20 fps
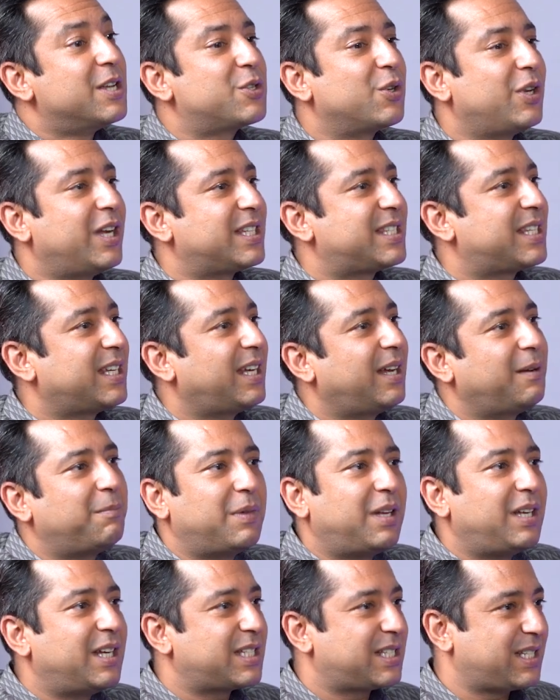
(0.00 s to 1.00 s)
So let's
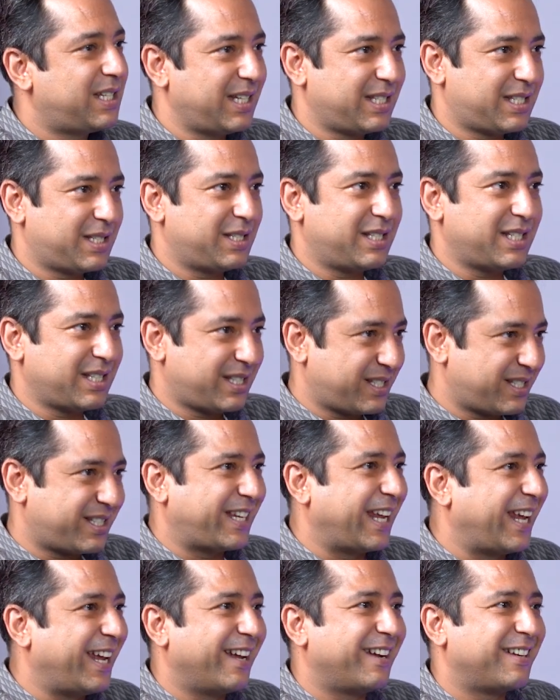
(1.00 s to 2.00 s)
just
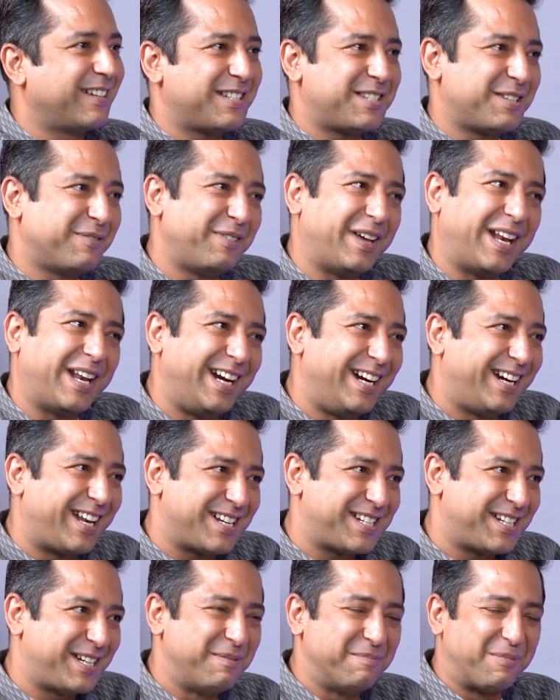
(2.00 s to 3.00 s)
stay here. That's a very
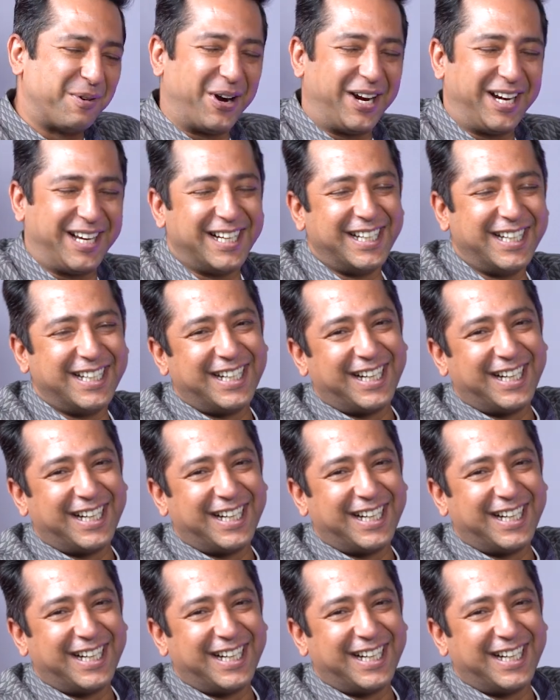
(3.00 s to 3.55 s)
interesting point.